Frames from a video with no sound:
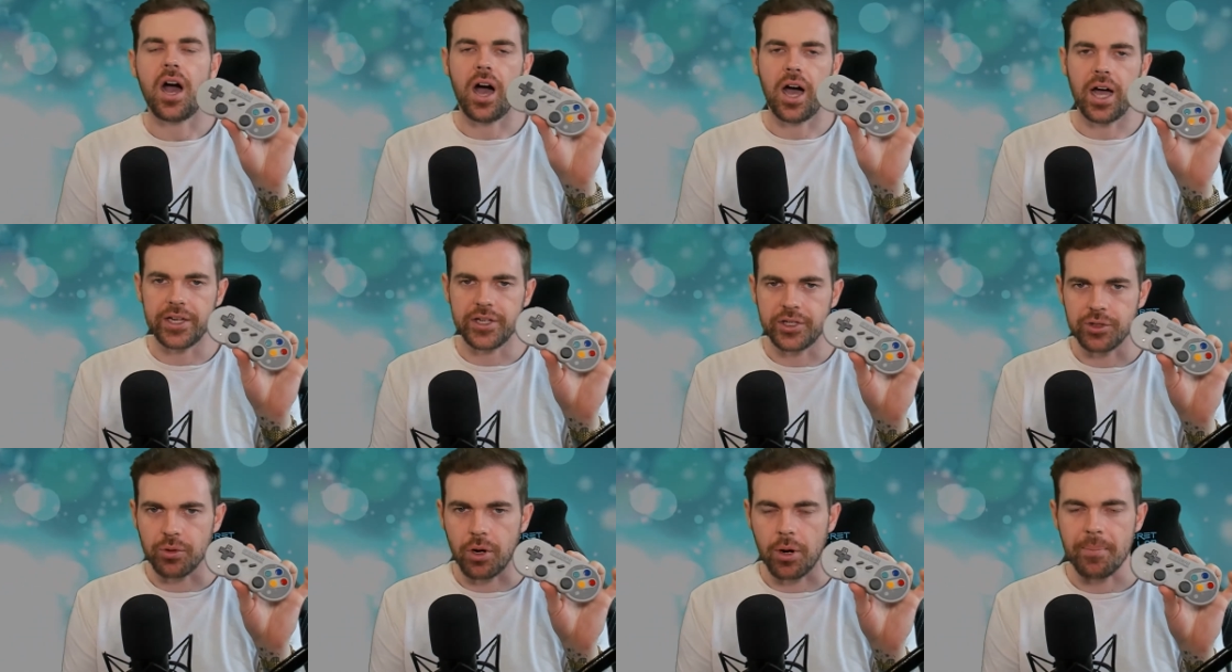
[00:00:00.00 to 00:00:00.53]

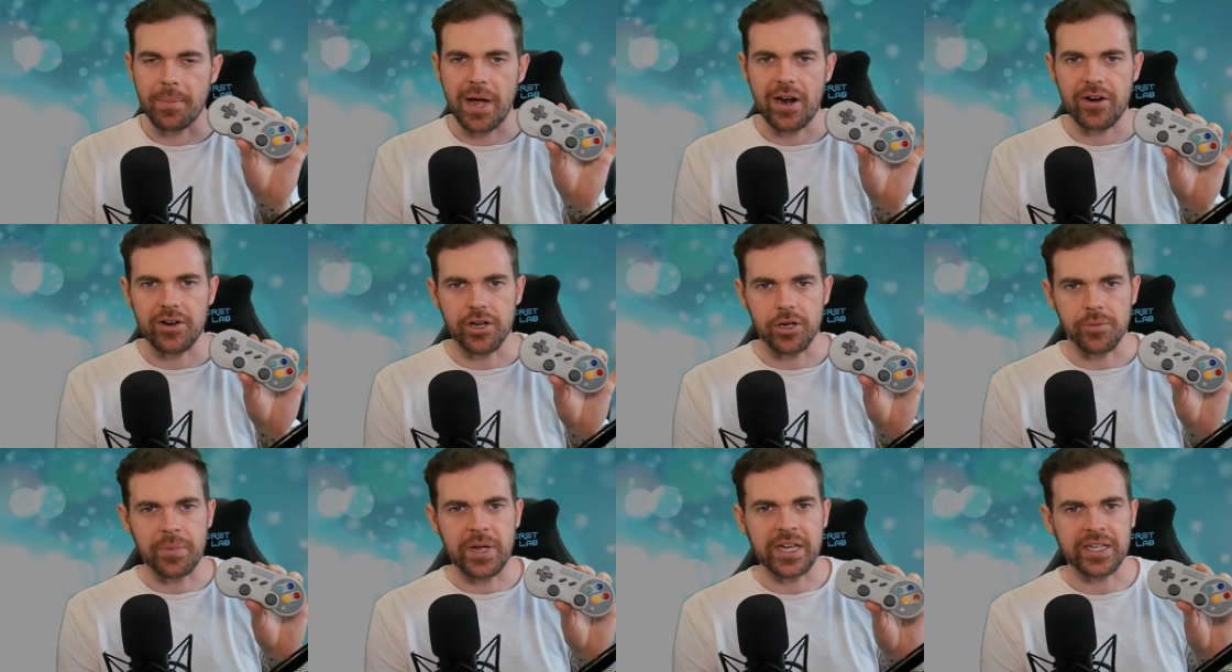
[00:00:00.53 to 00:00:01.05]
I do on
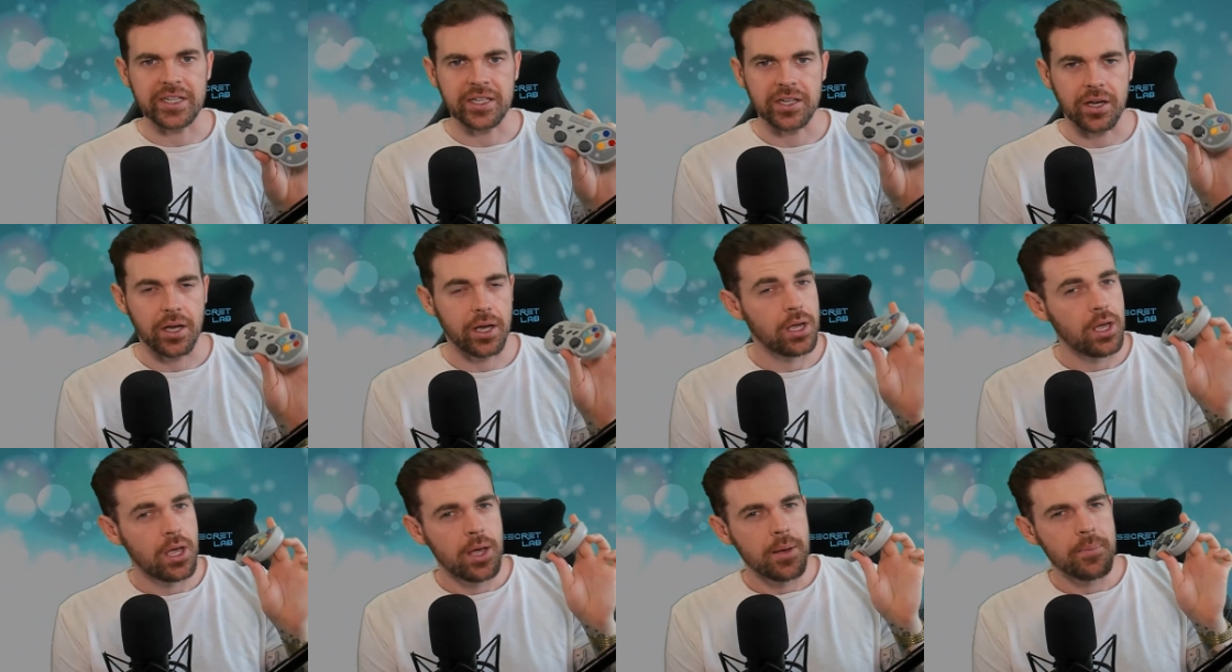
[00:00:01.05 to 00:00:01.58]
Mario
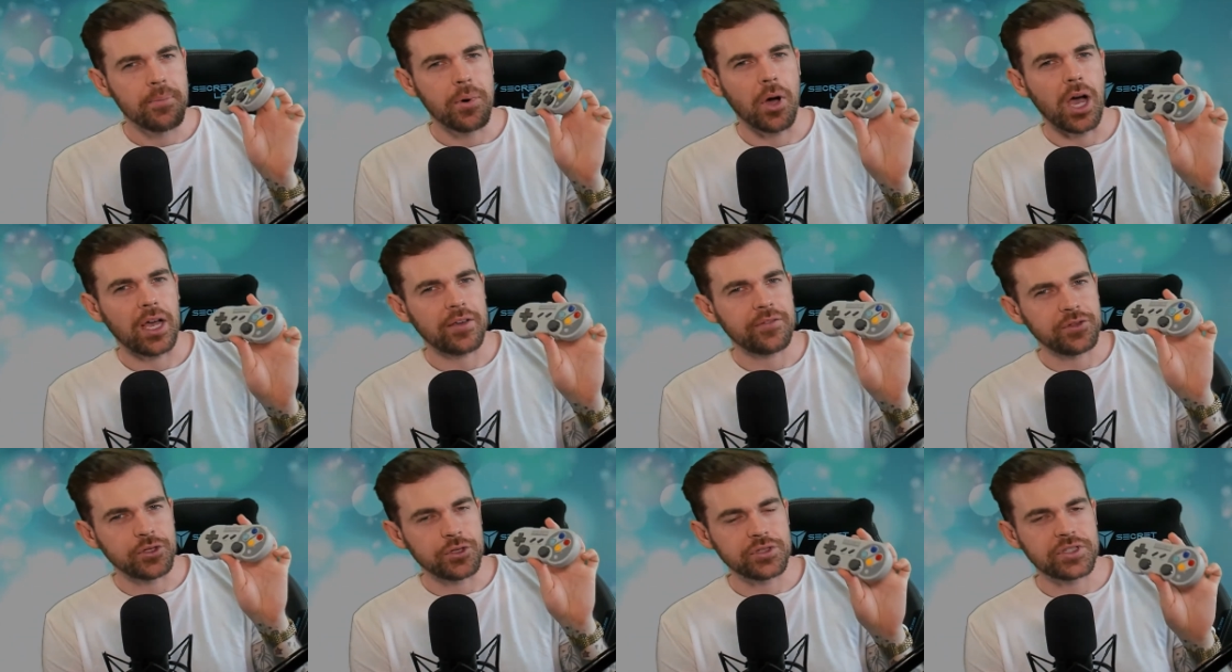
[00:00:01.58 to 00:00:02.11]
Maker, but
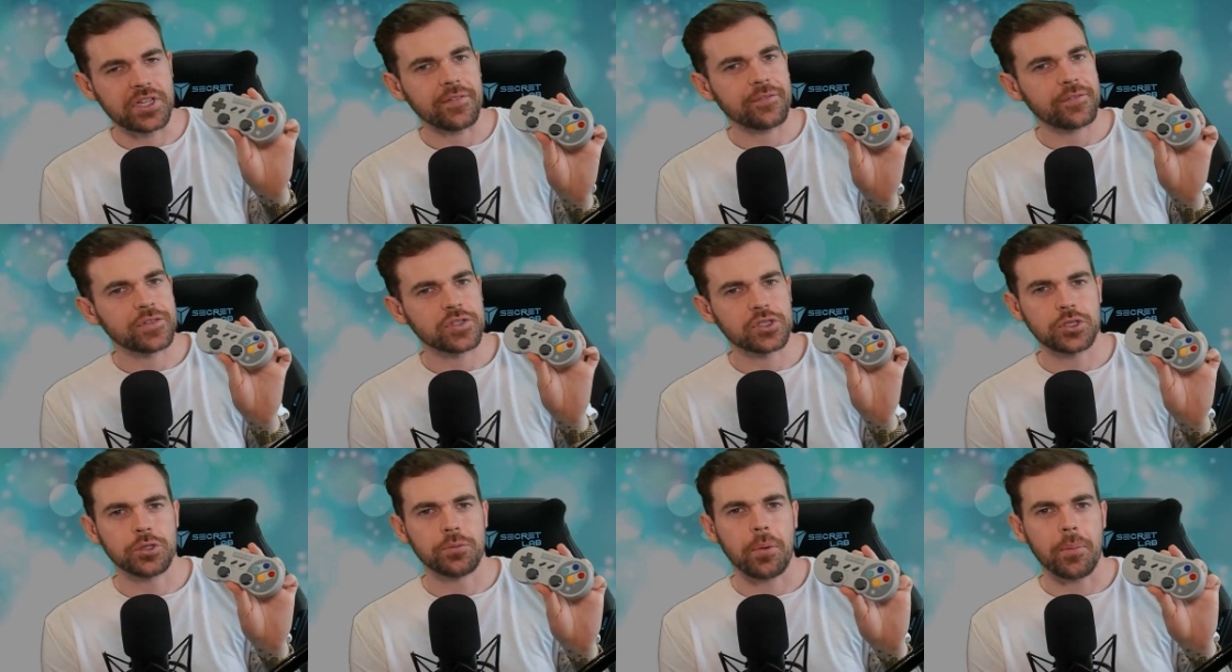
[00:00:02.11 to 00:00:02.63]
I've used
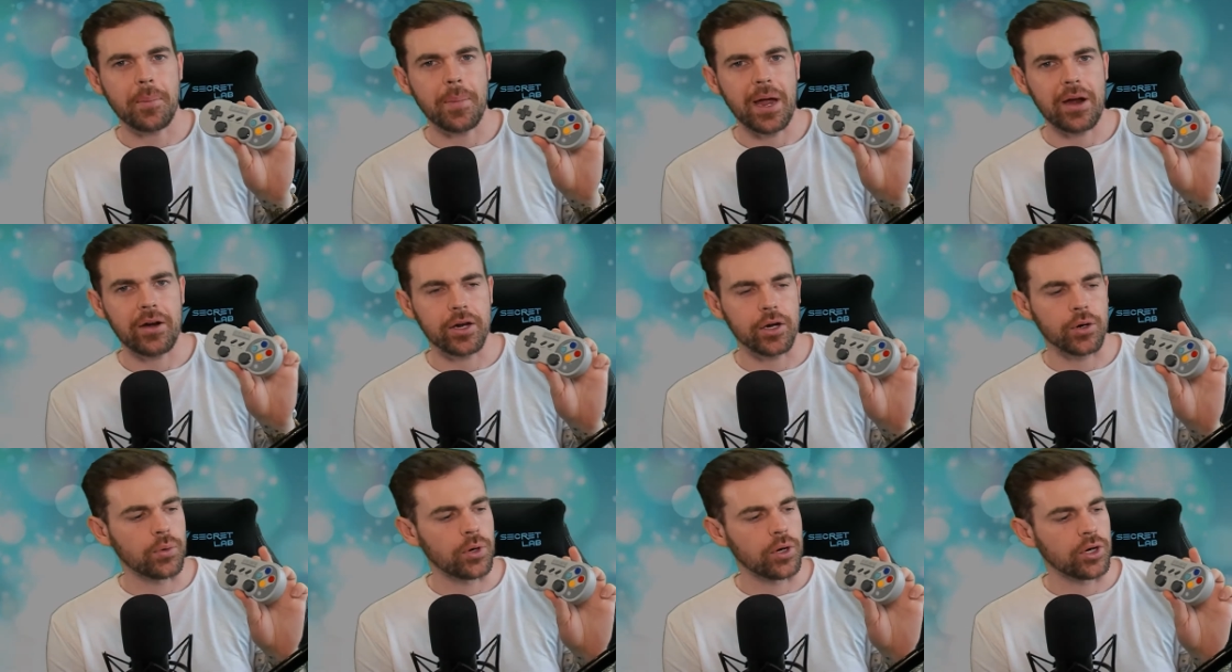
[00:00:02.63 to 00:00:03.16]
it for Super
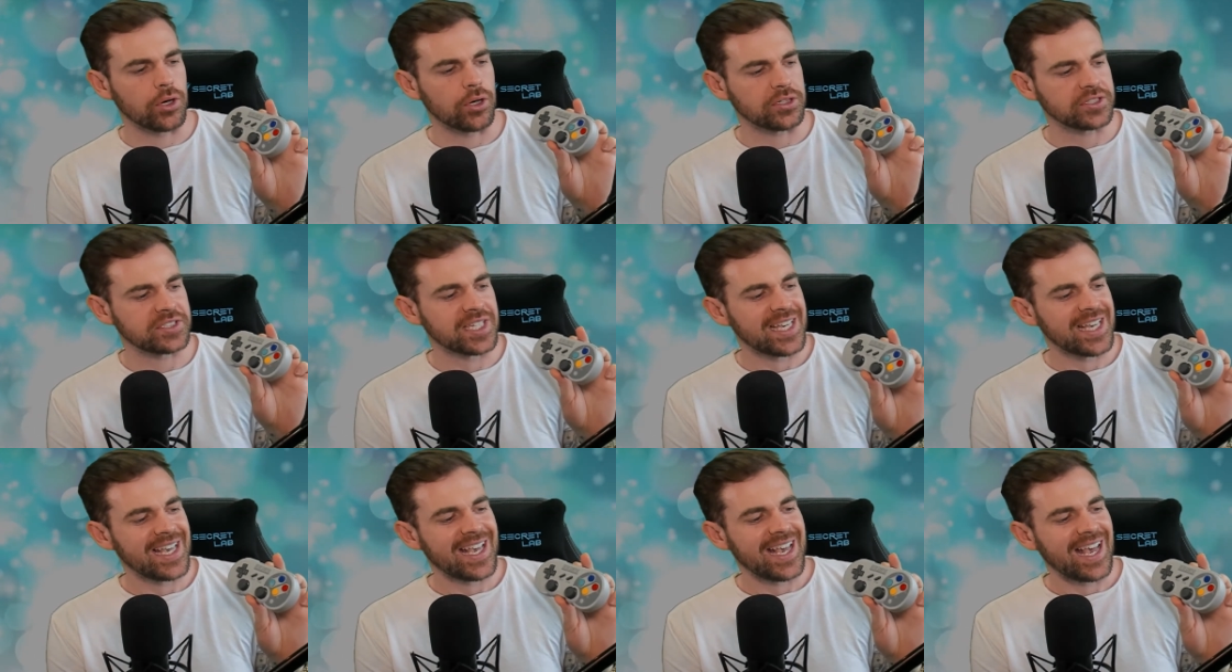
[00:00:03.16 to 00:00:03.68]
Mario
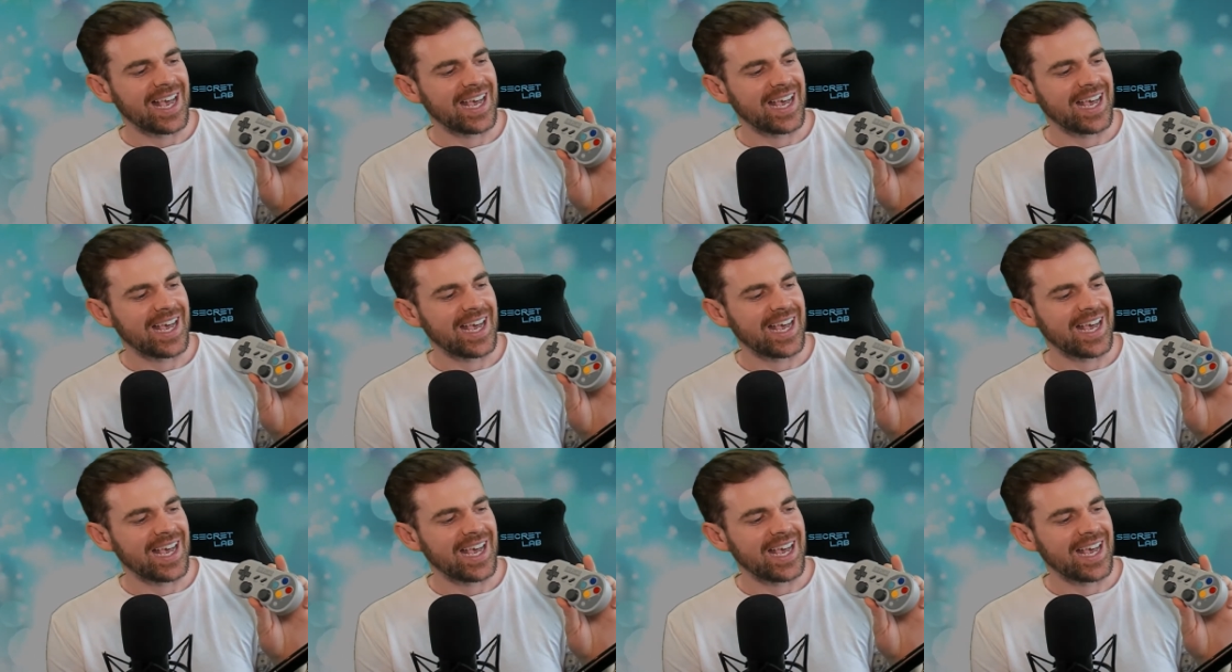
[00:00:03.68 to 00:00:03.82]
World,